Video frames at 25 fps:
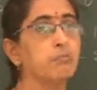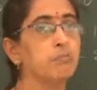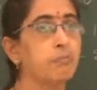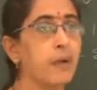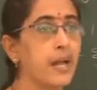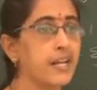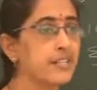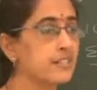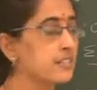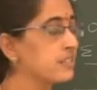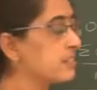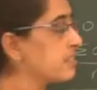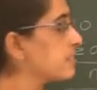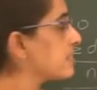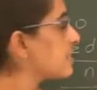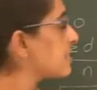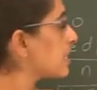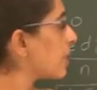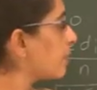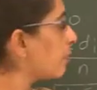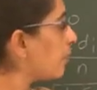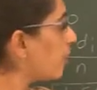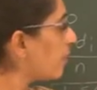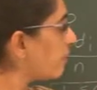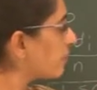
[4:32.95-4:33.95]
But
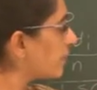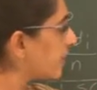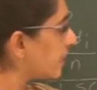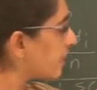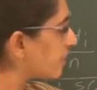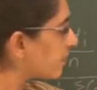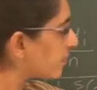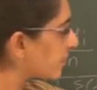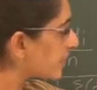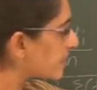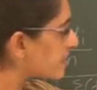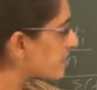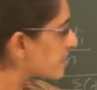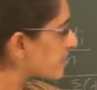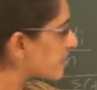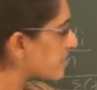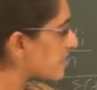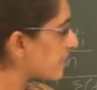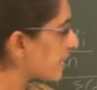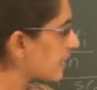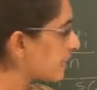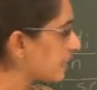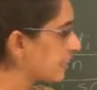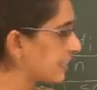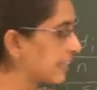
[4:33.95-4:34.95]
some of the
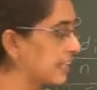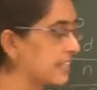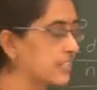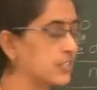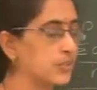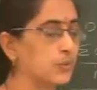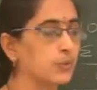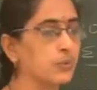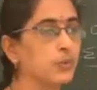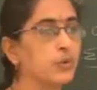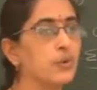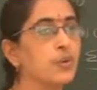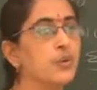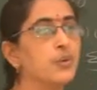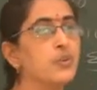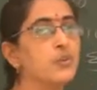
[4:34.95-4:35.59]
differences are negative.